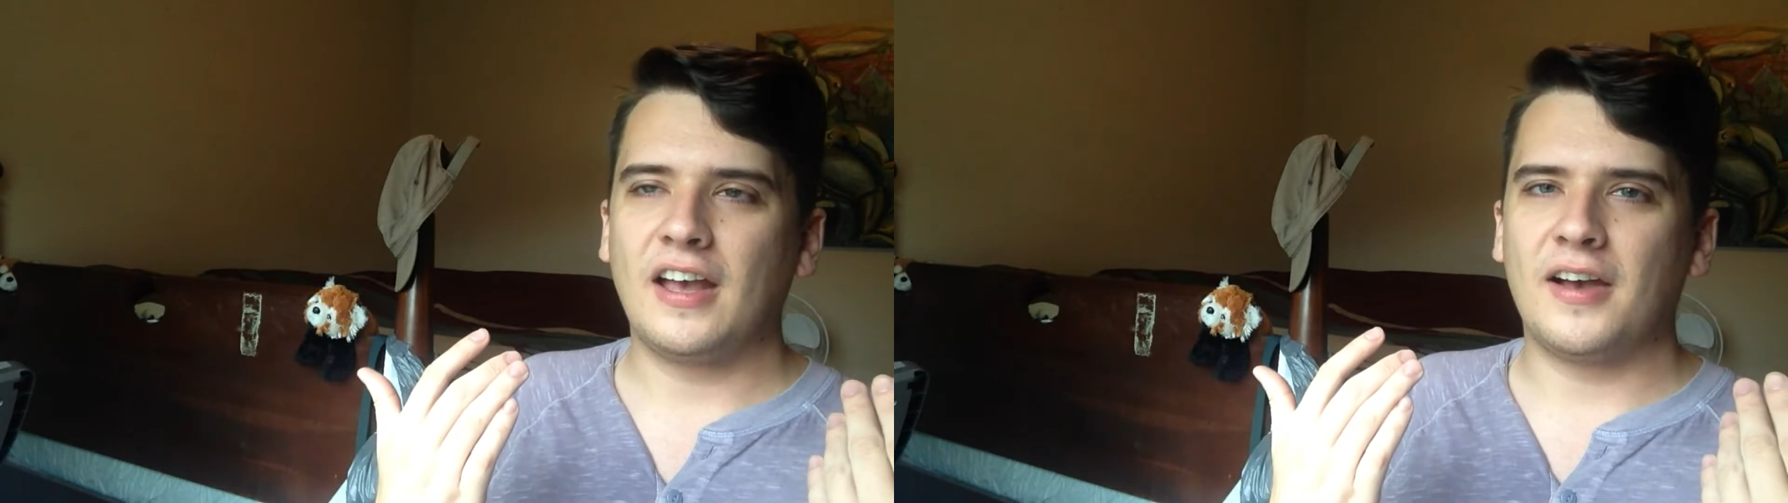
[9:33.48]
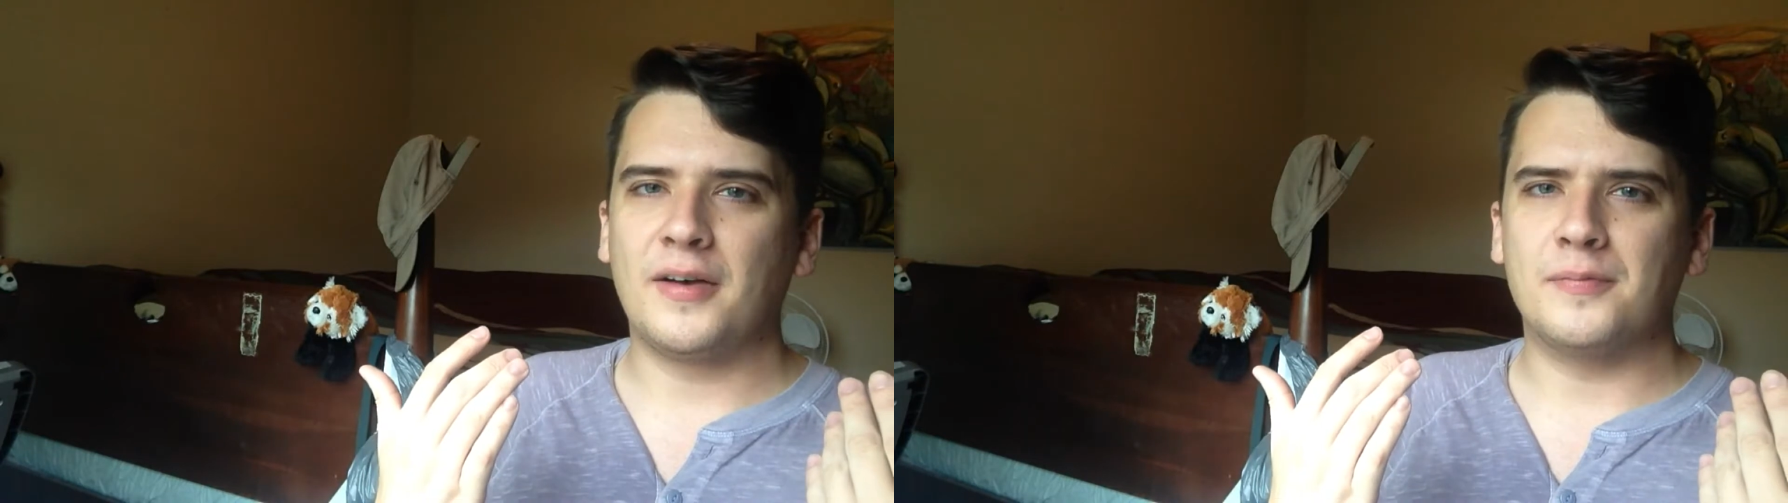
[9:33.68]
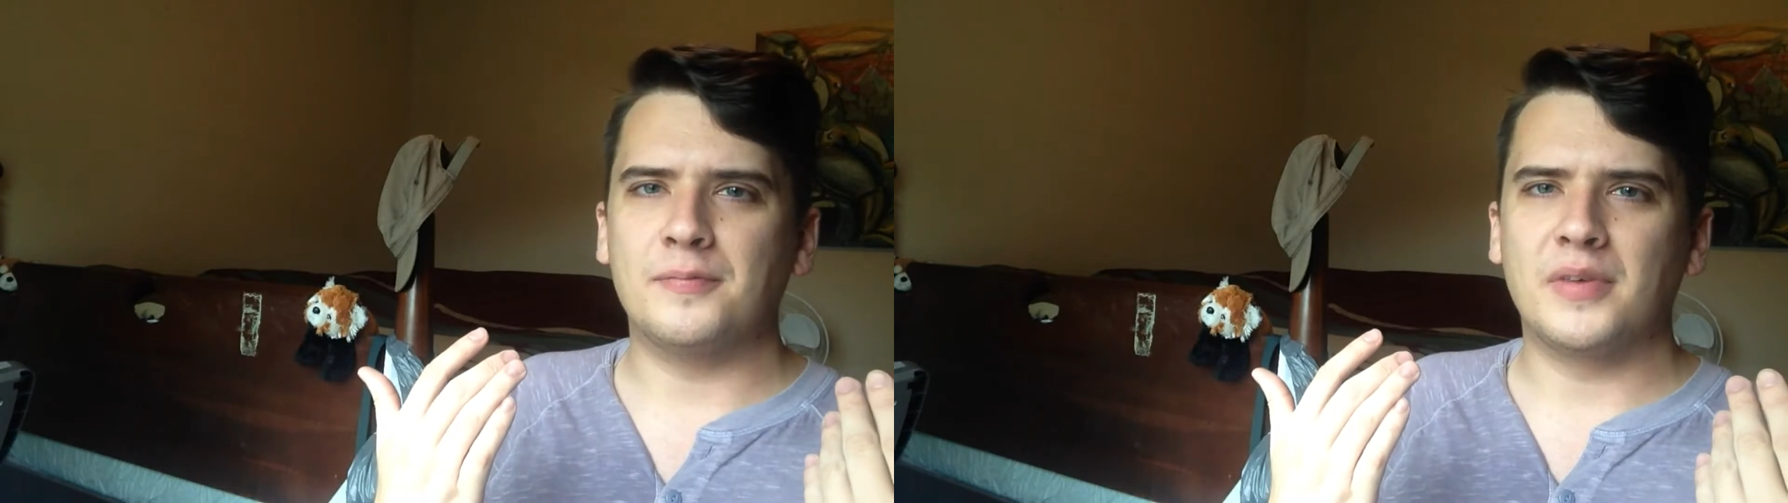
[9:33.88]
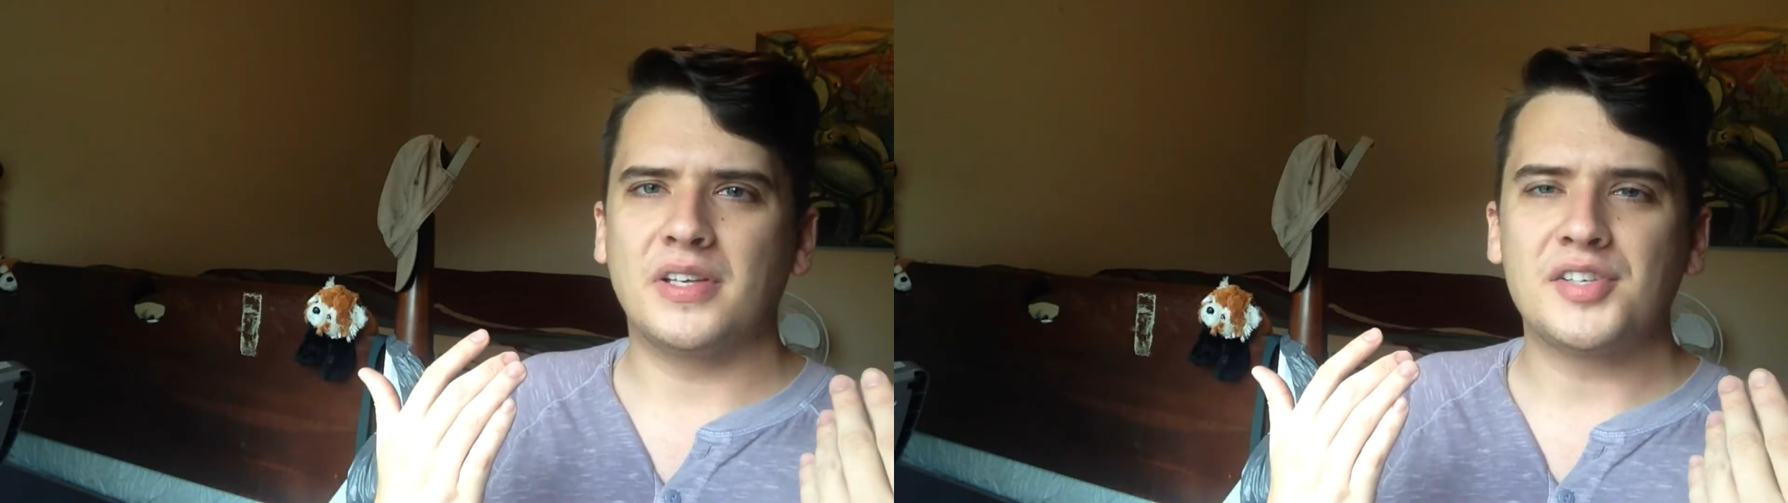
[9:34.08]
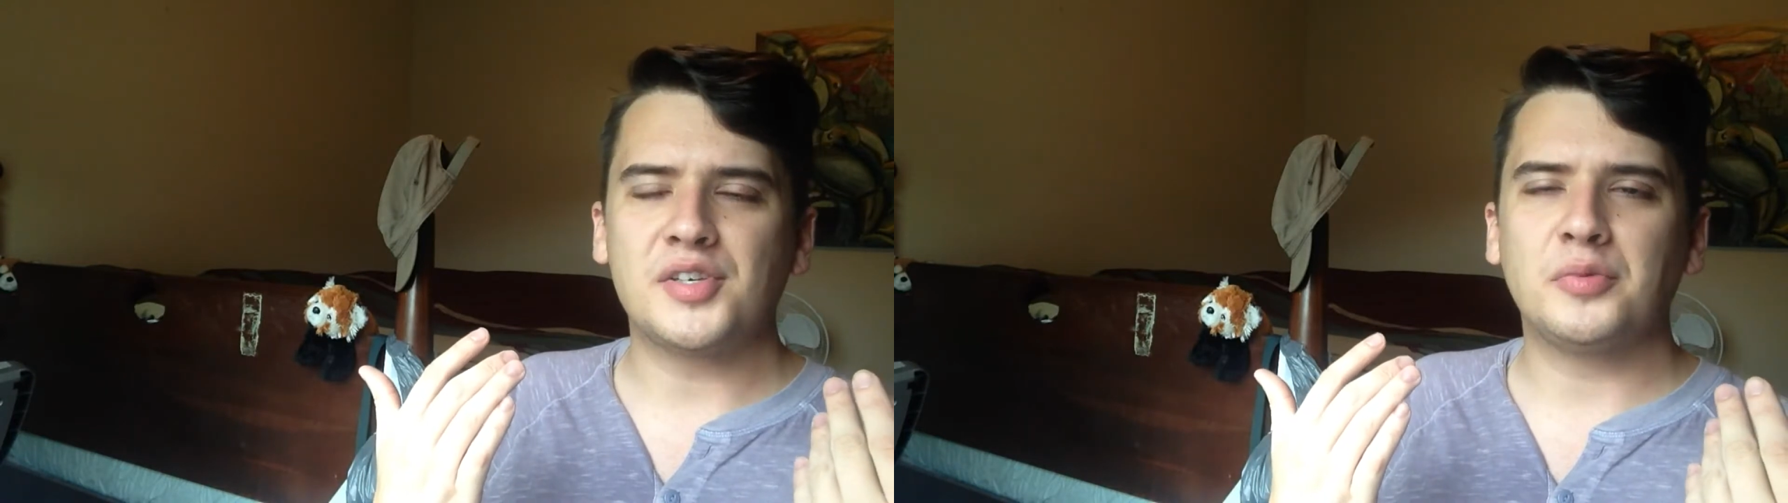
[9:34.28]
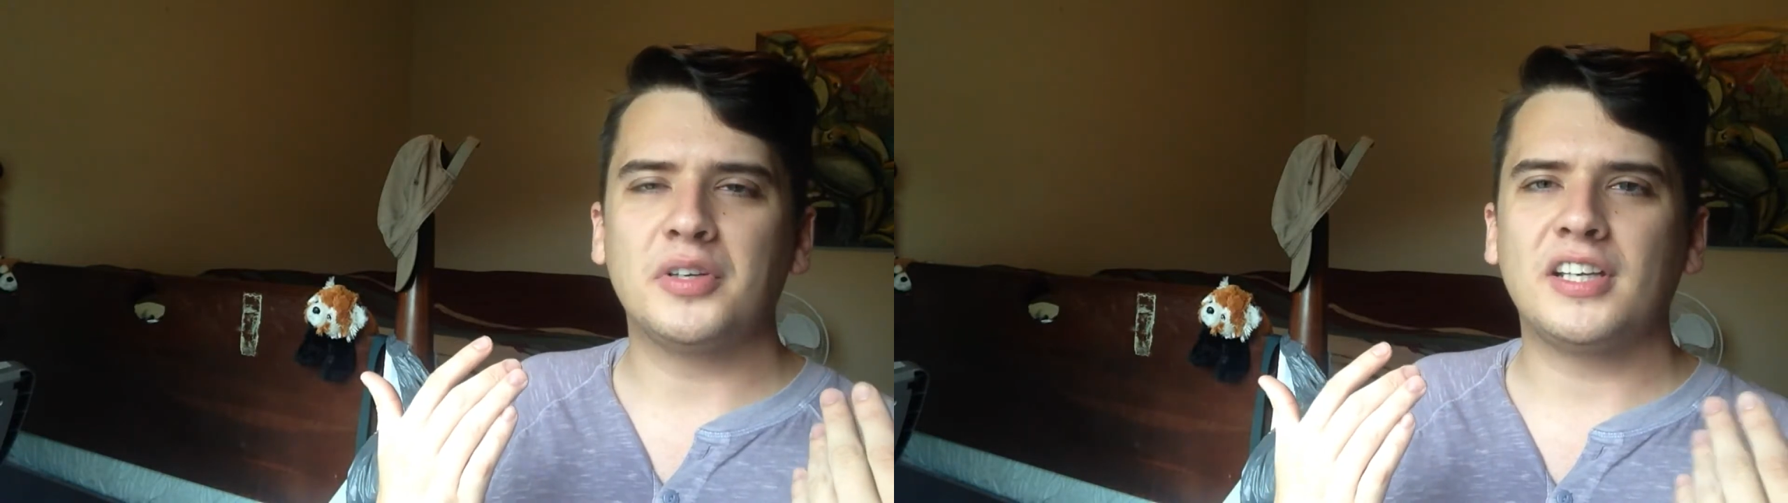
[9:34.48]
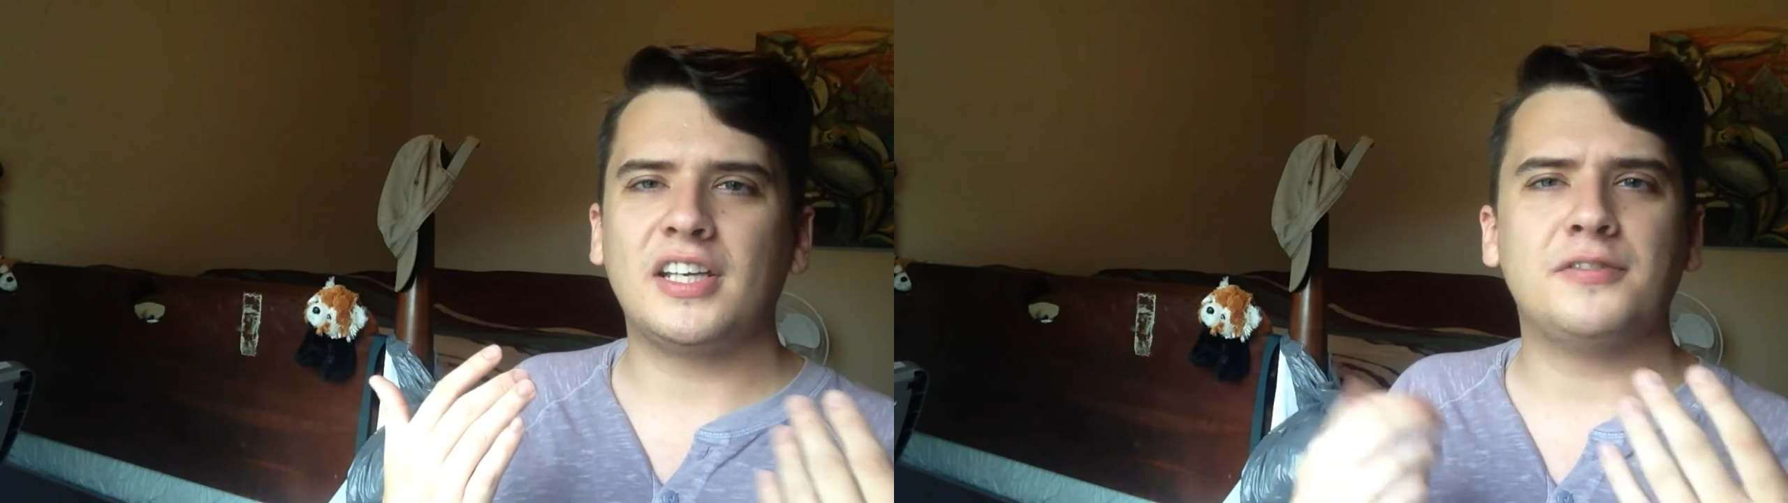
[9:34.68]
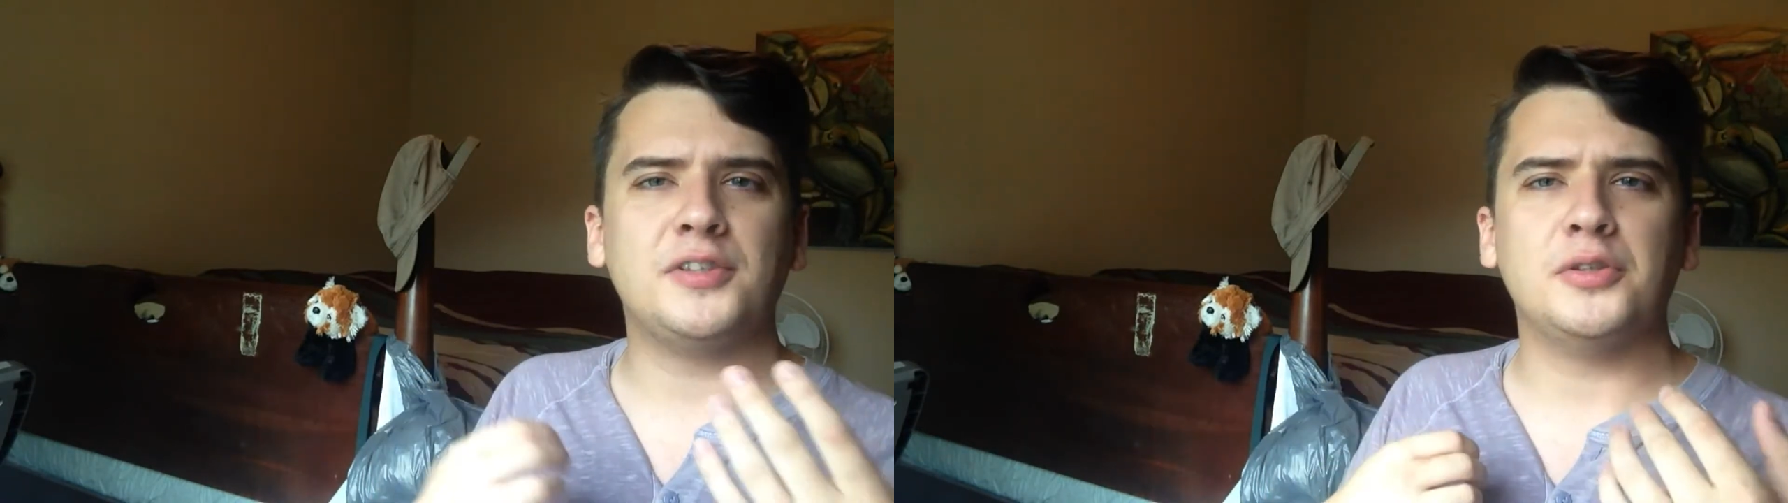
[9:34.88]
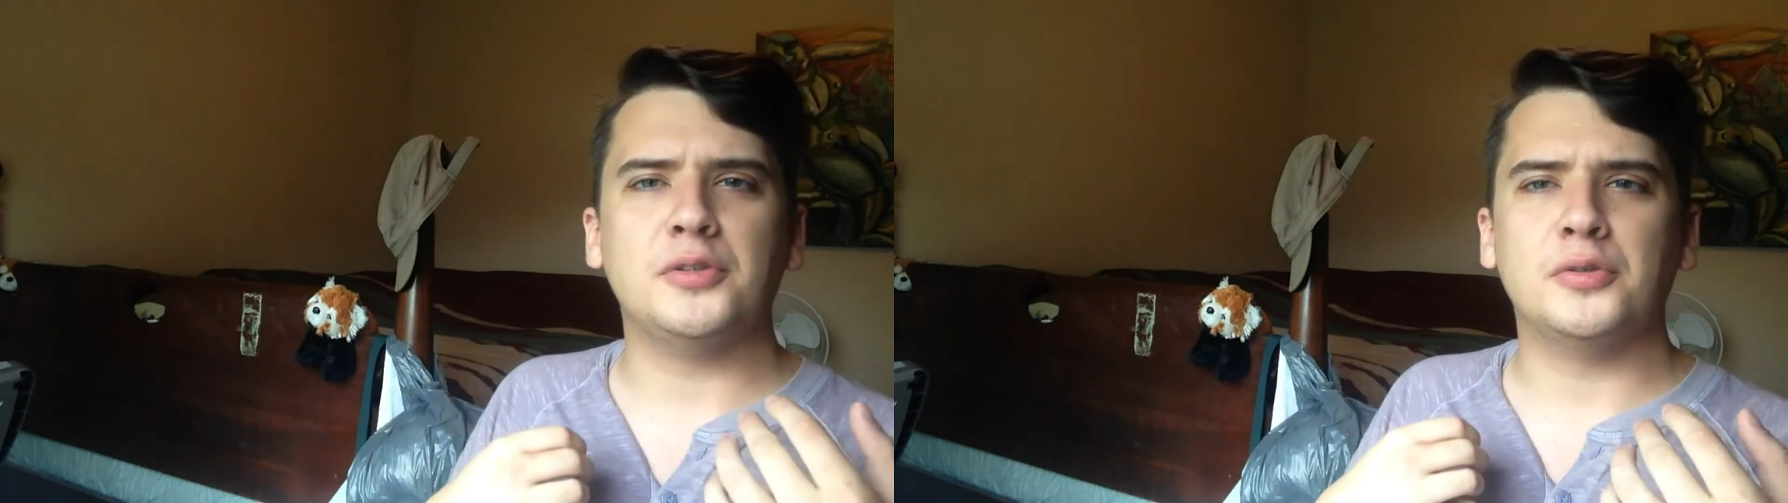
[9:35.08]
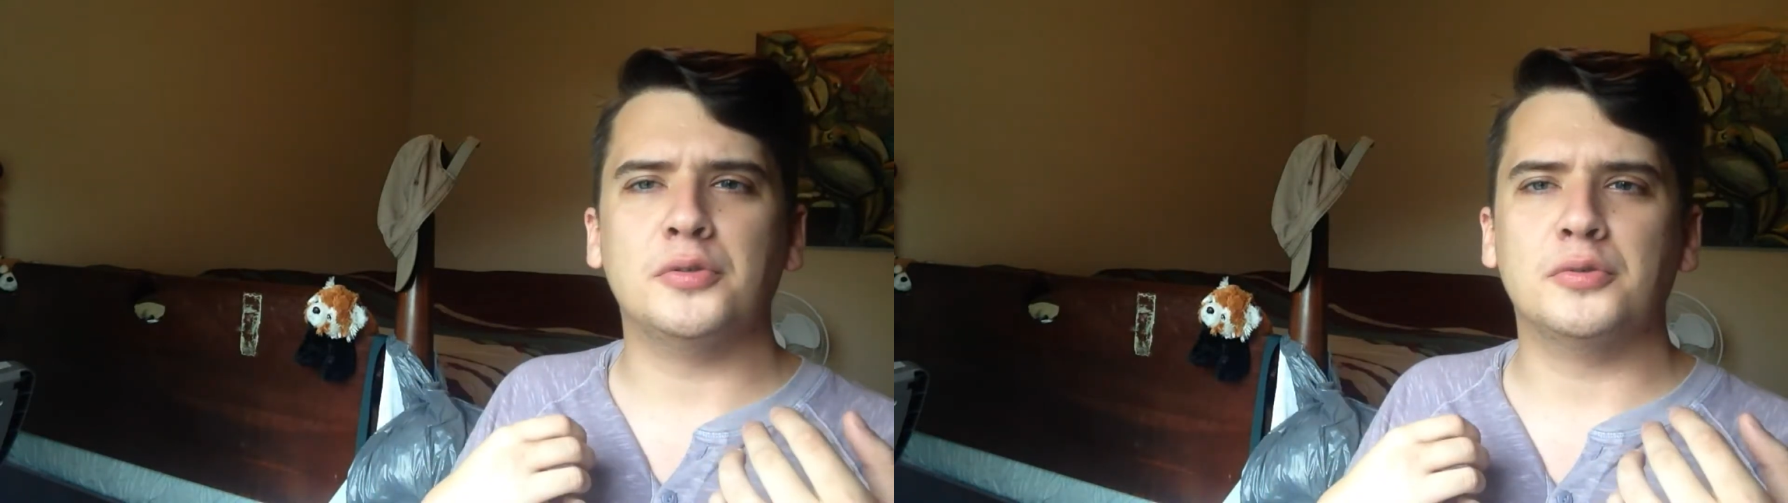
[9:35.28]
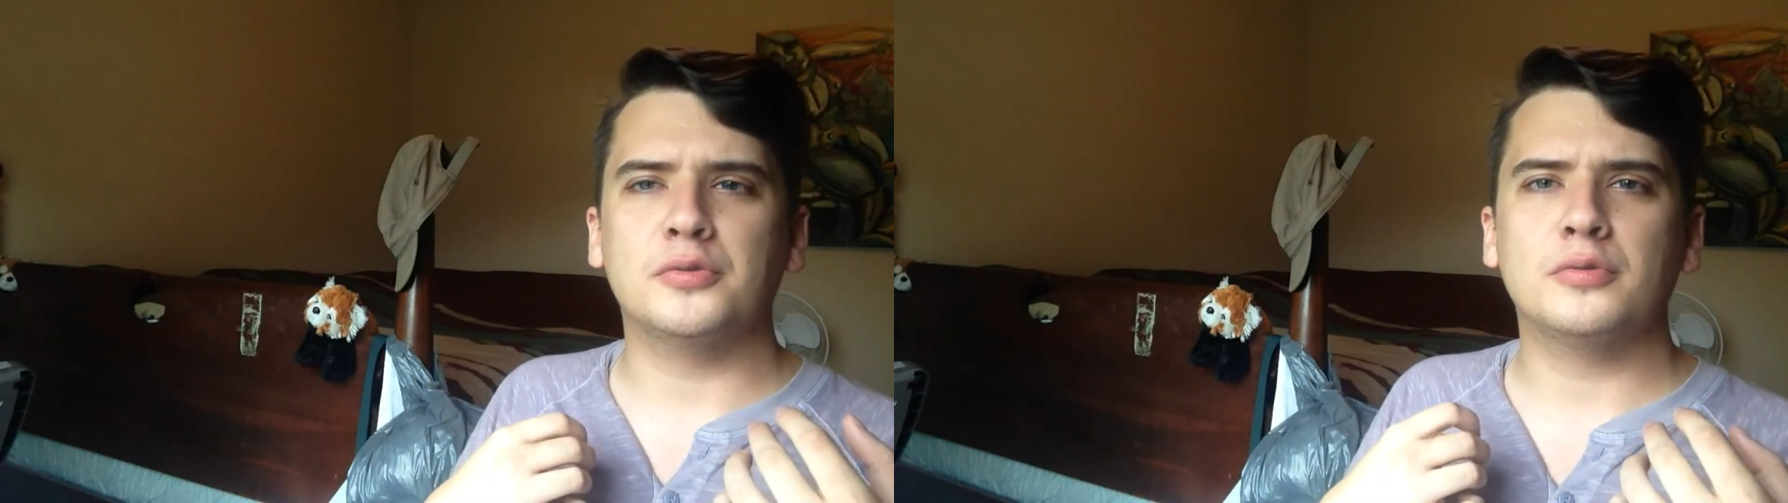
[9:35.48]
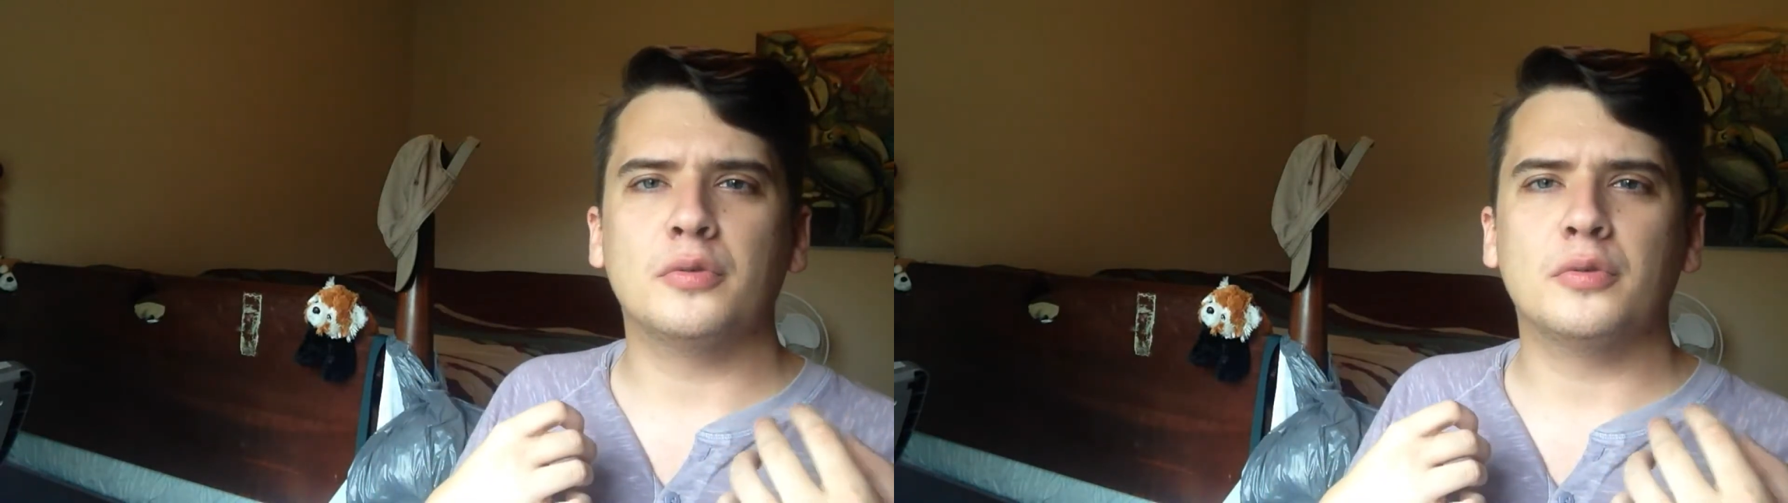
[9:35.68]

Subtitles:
It doesn't really give you